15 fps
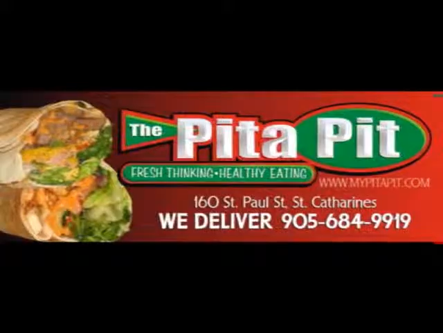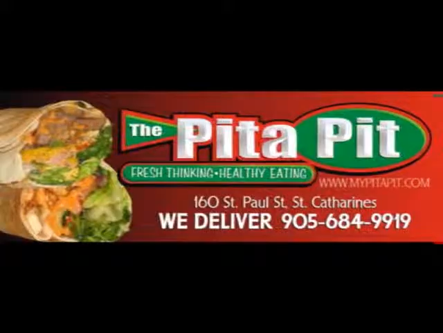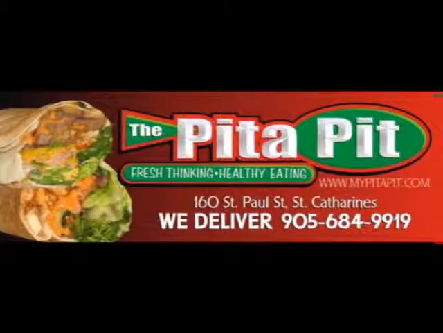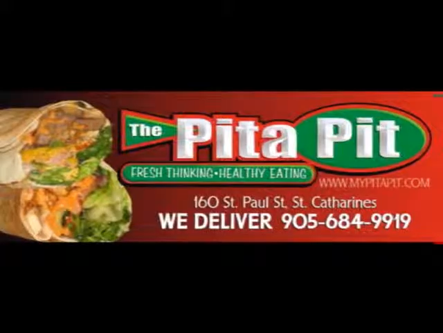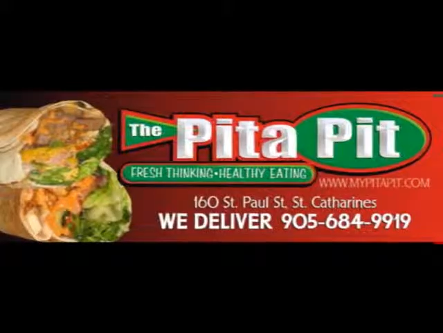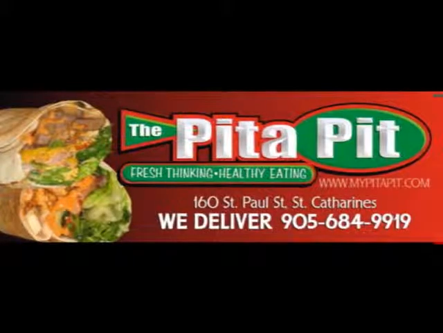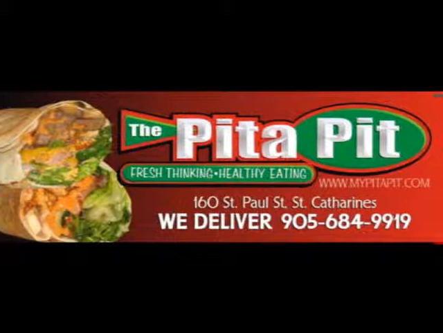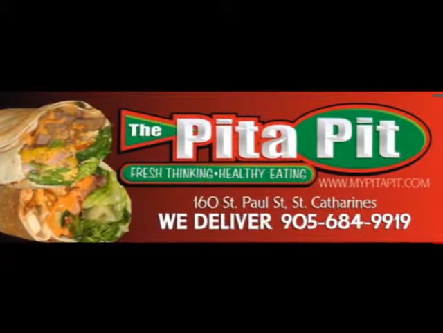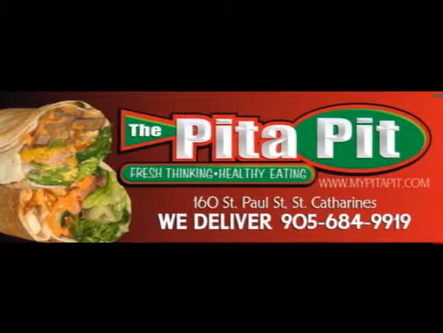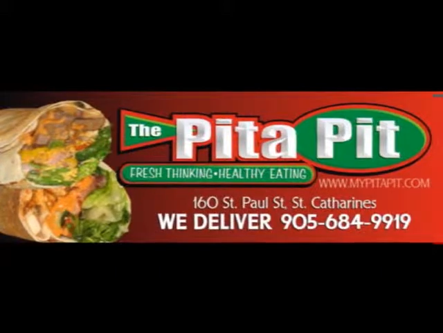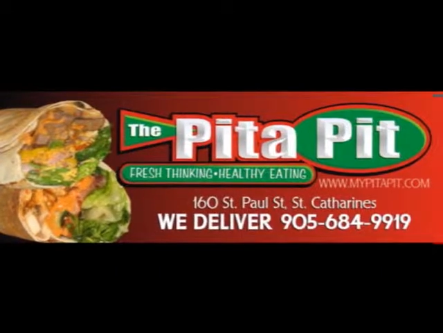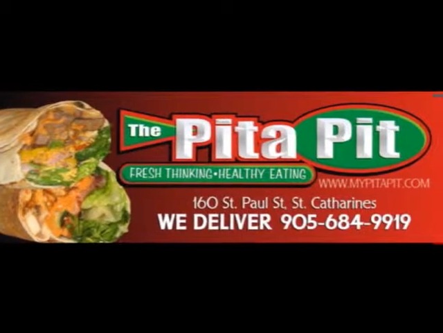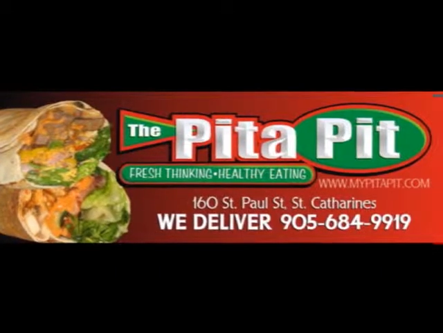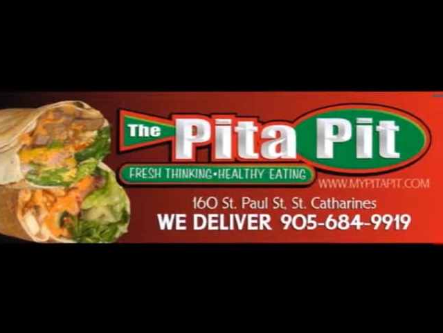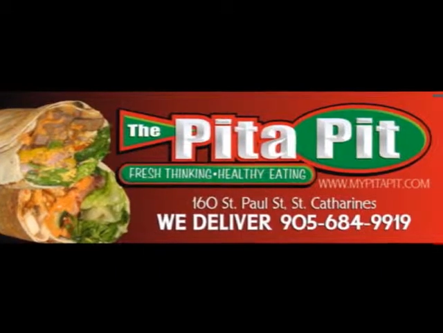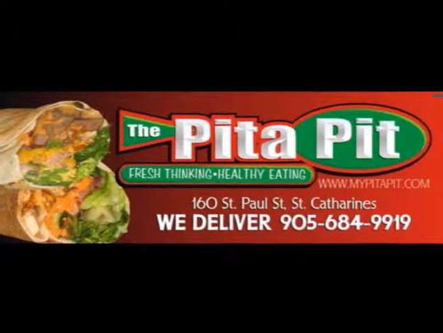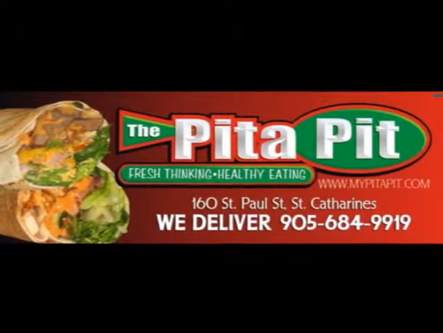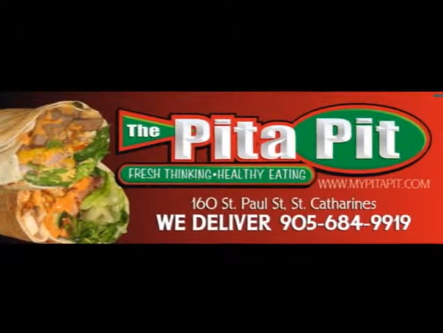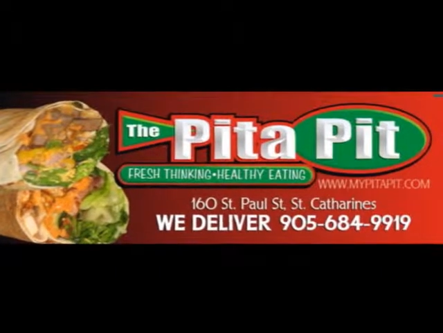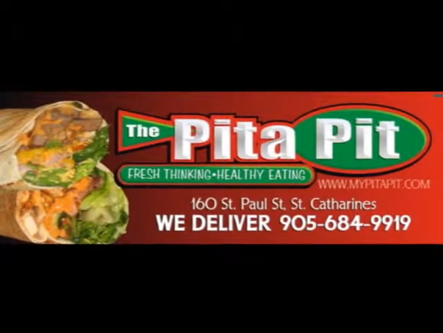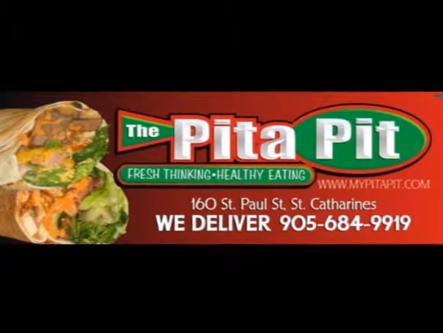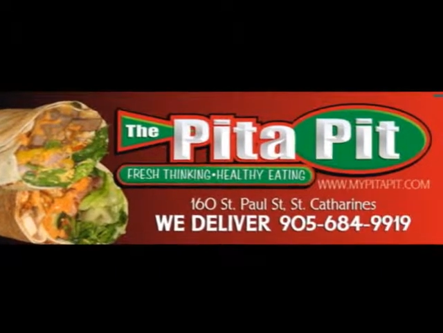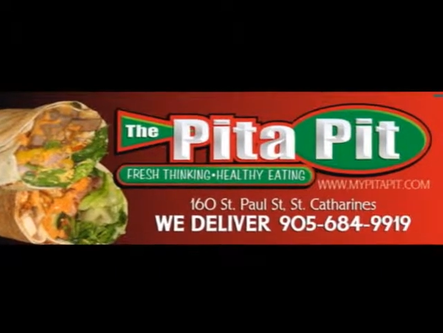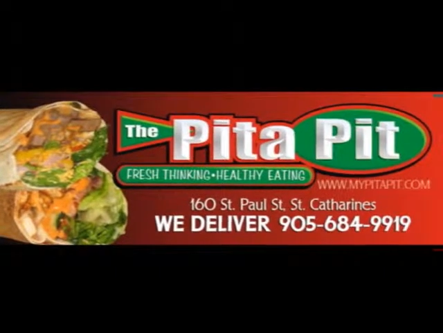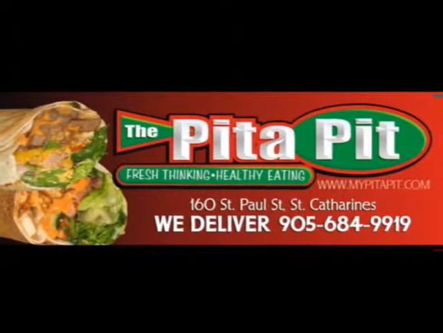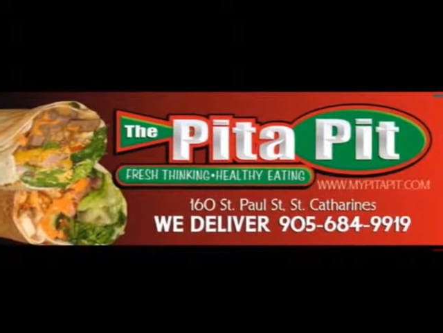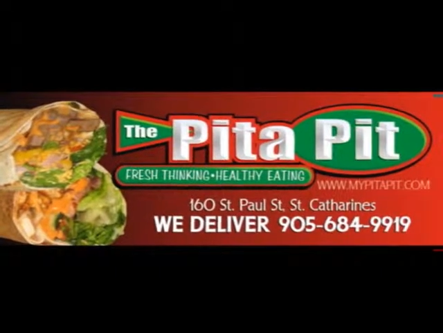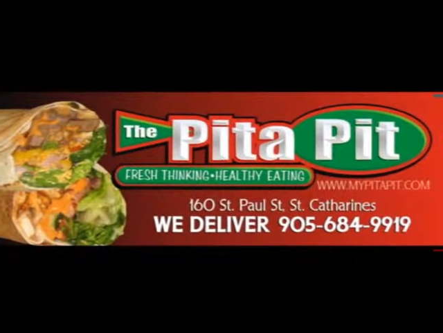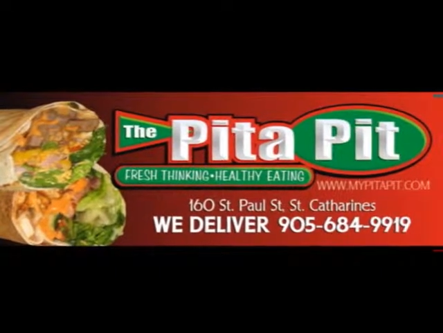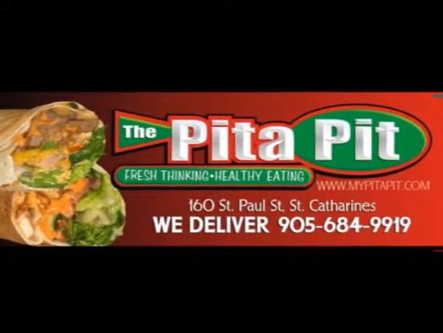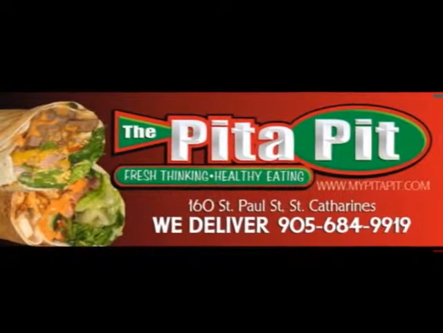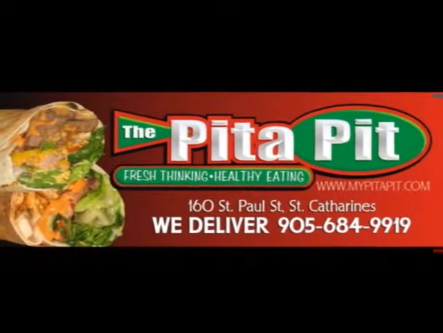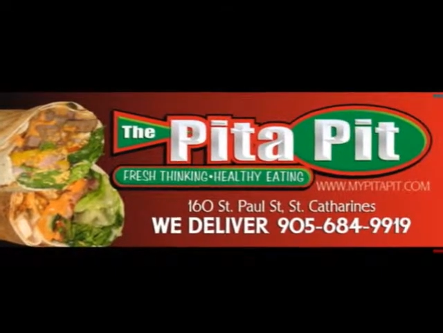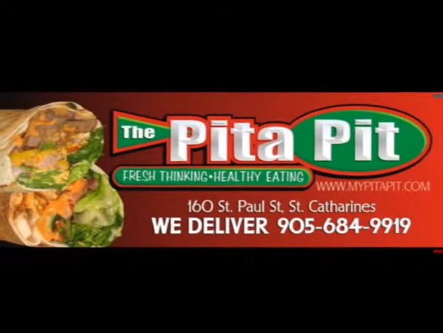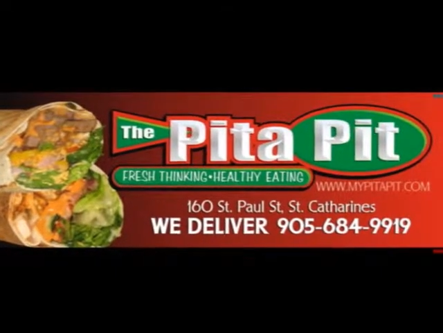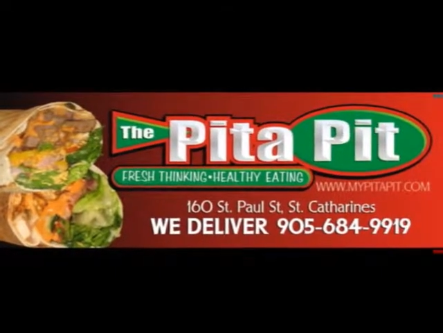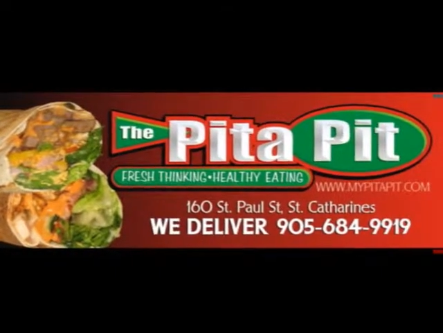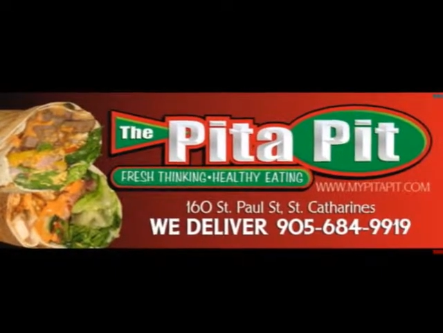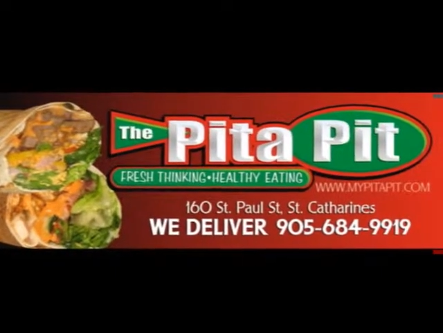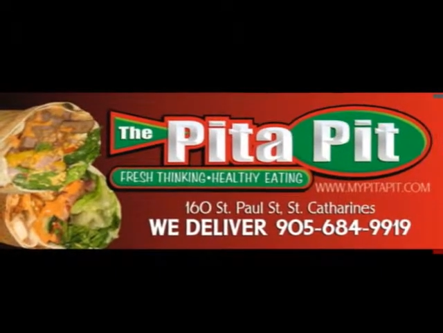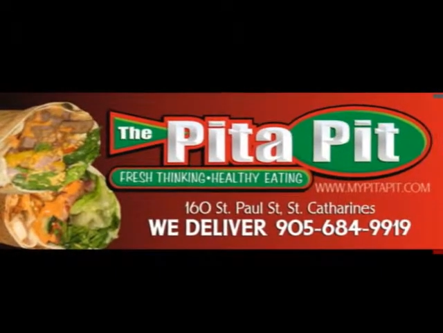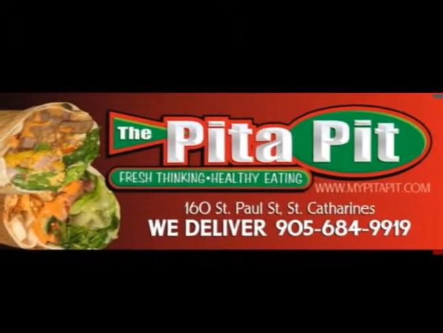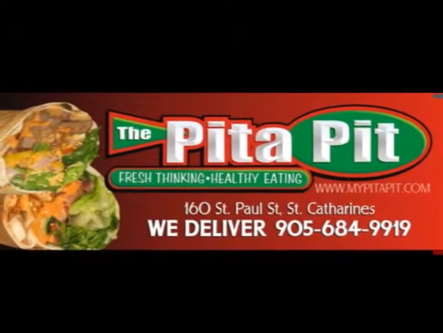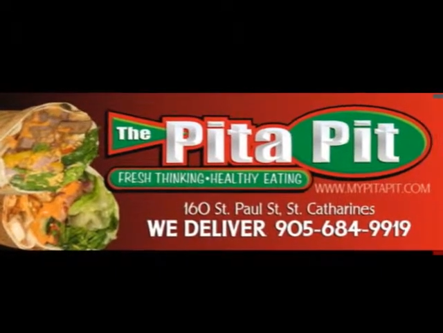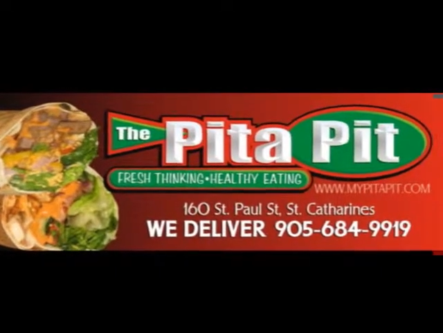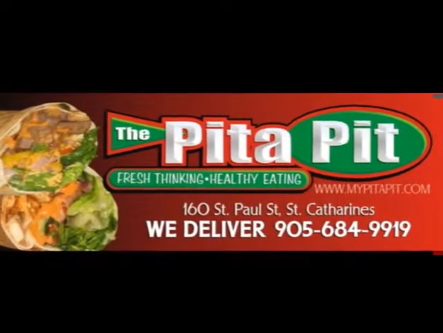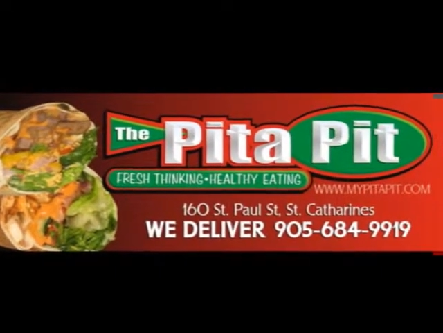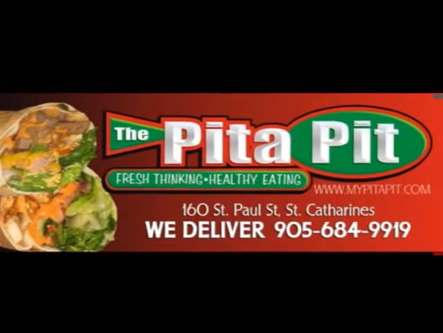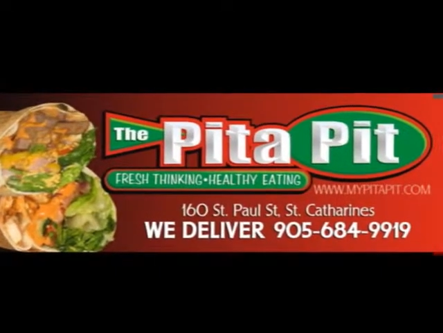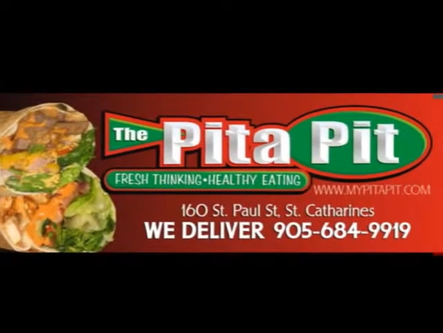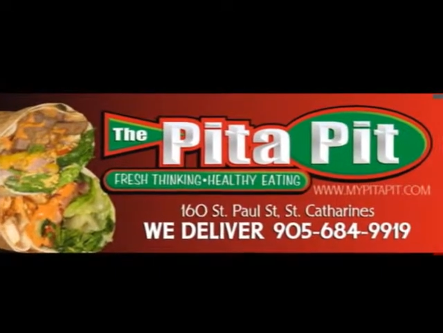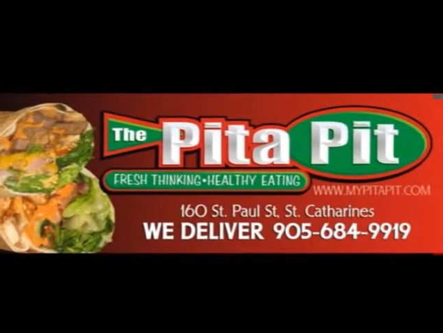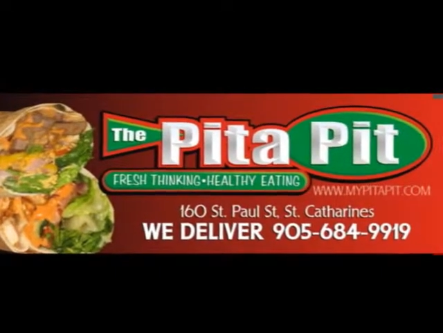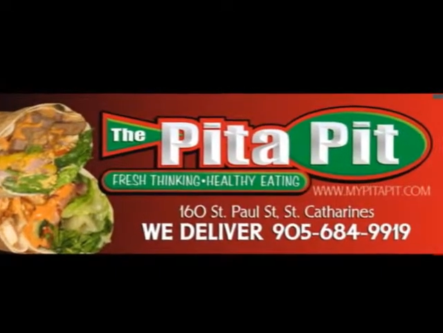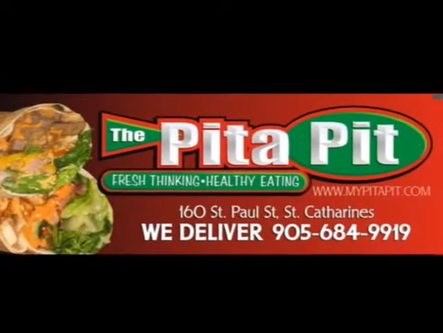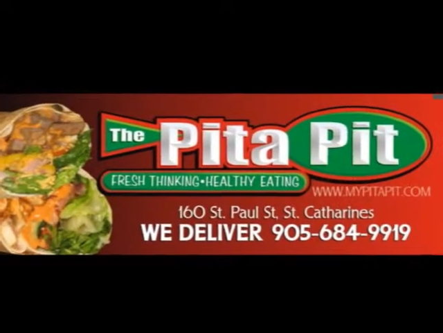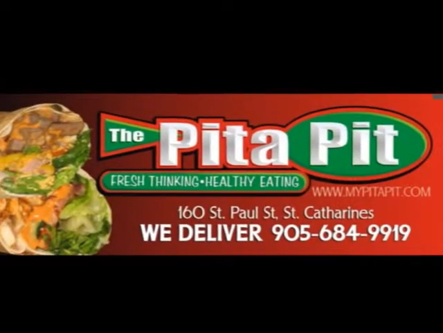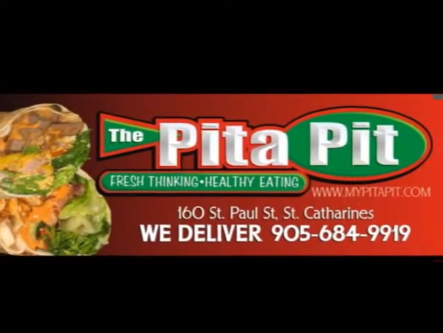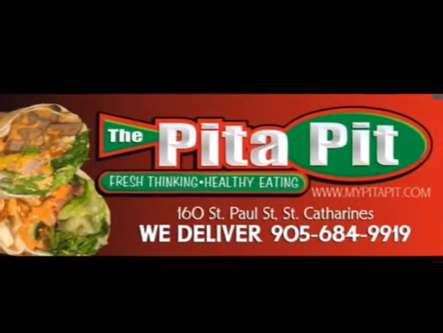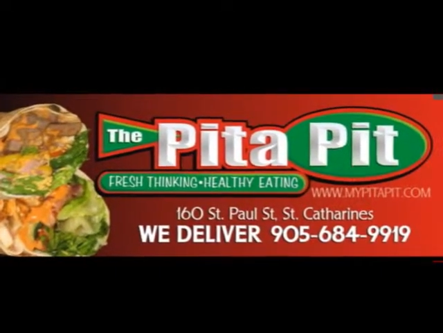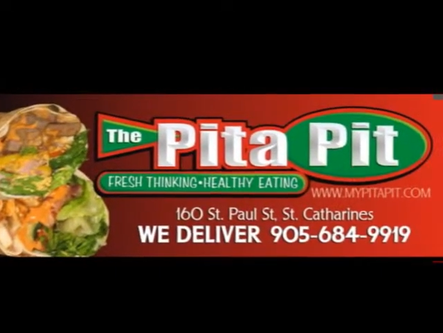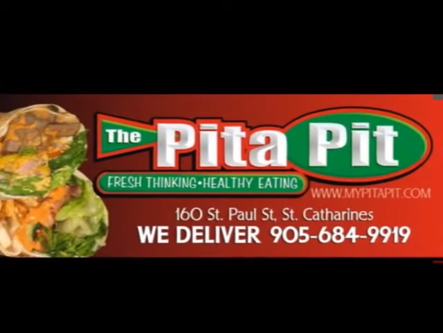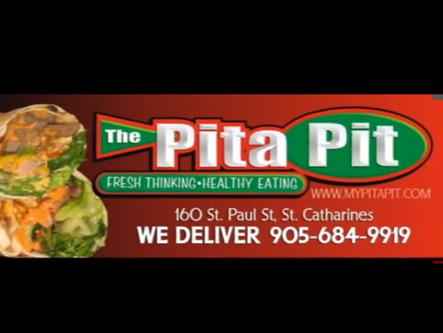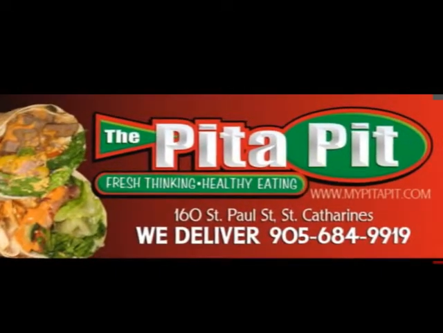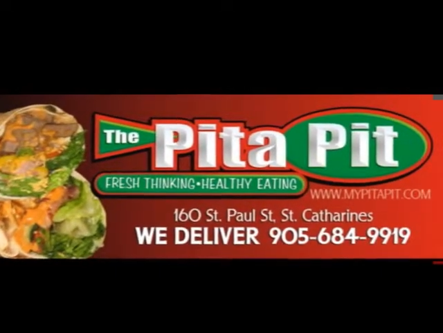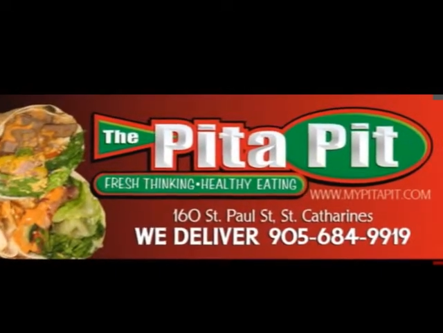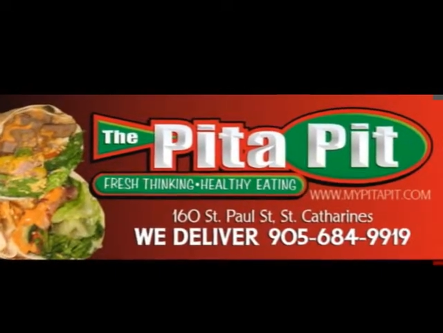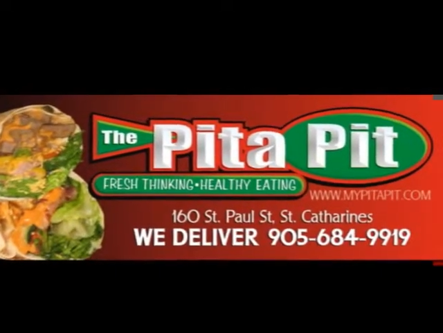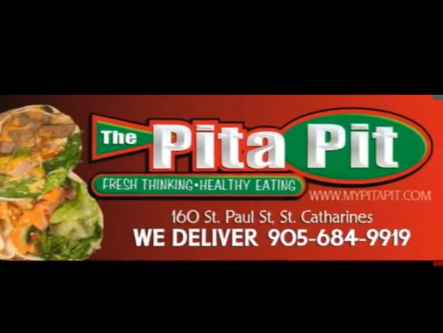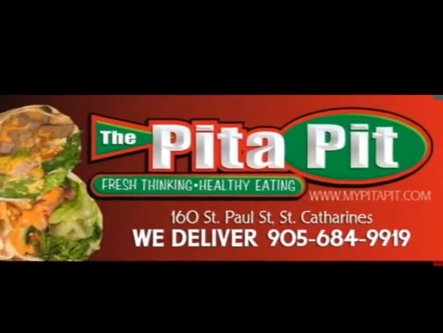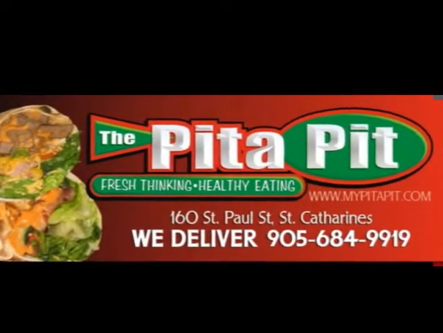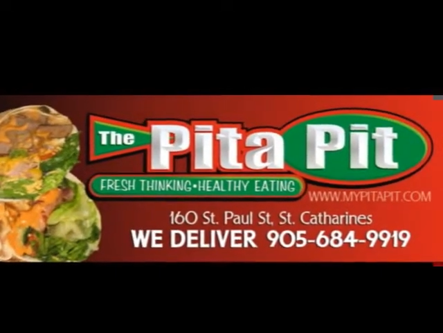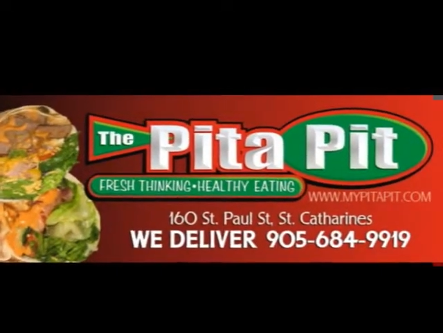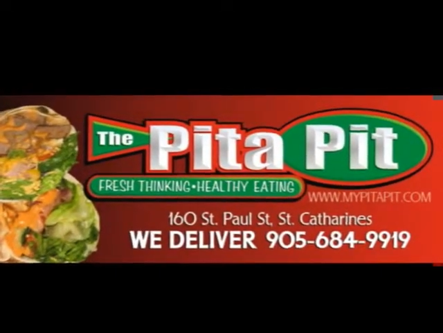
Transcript: (no speaker visible)